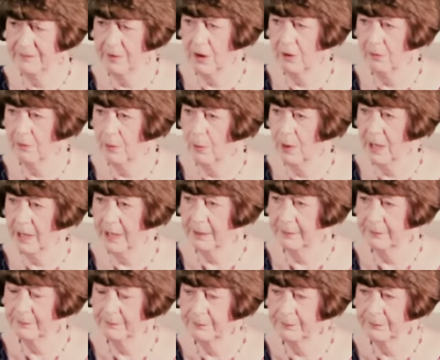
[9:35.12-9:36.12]
far away?
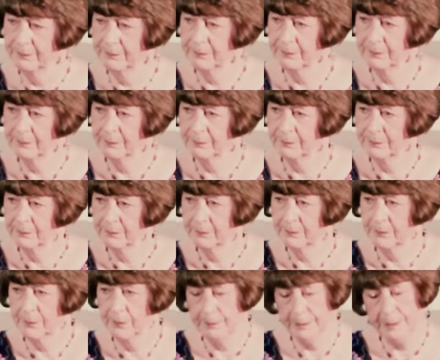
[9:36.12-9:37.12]

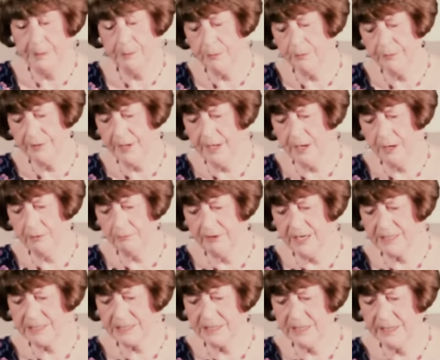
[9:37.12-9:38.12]
The people, they are
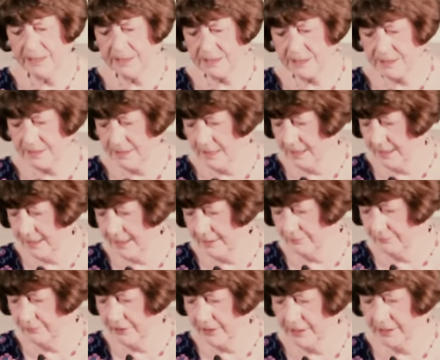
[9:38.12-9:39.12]
restless, I
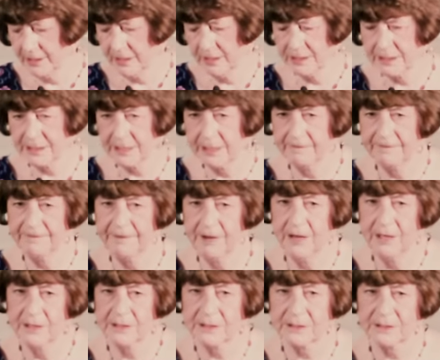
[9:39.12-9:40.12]
am realizing
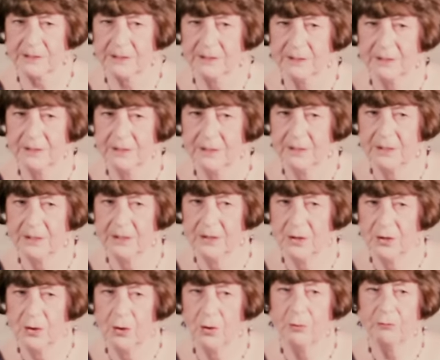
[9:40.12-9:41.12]
fast.
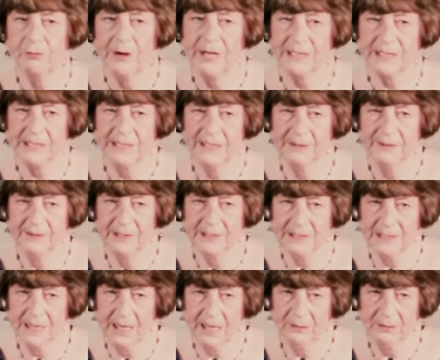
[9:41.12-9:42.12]
Already in
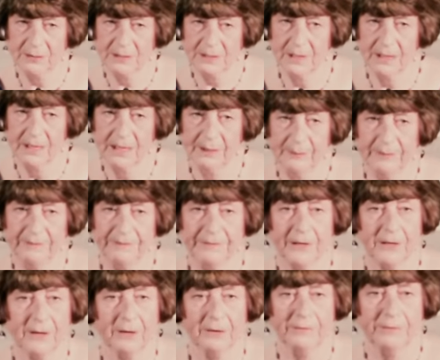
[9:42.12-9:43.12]
this house, I am a
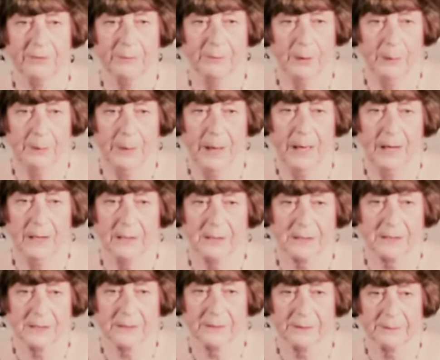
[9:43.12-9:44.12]
figure from the
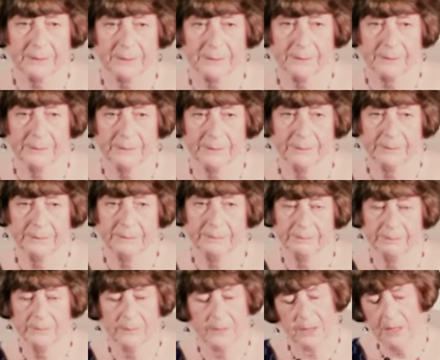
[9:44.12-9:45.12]
past.
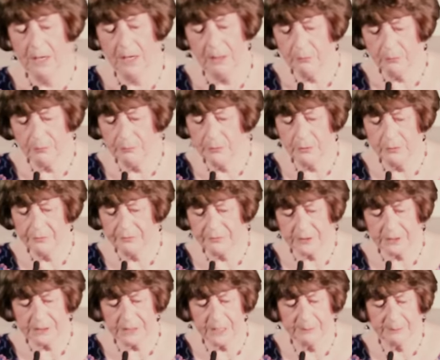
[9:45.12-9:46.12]
I will move
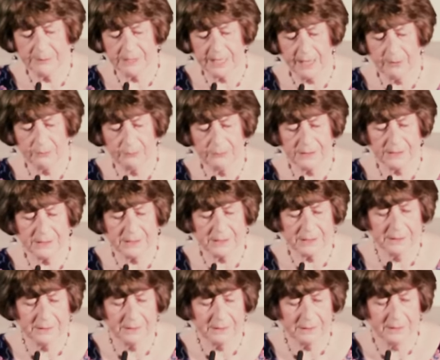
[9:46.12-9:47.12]
to some town
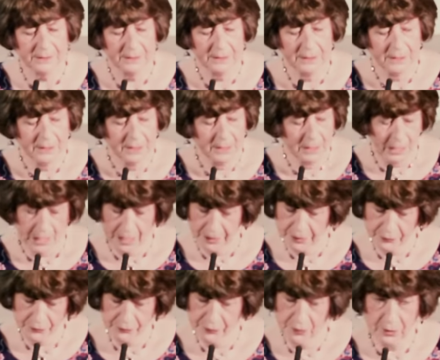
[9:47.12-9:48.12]
distant. I
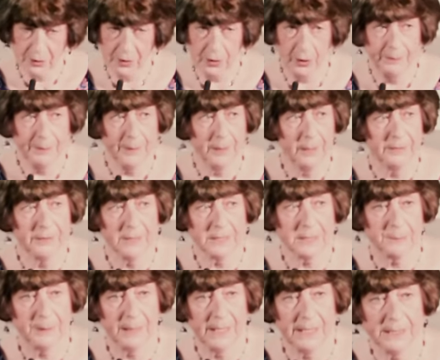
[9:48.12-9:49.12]
could not go by
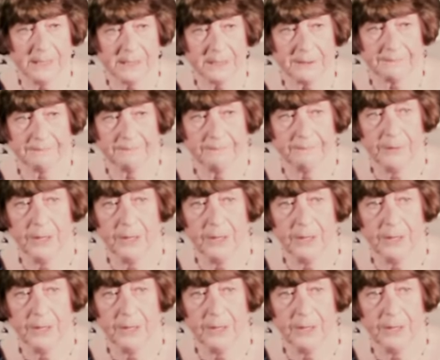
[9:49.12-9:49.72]
this place,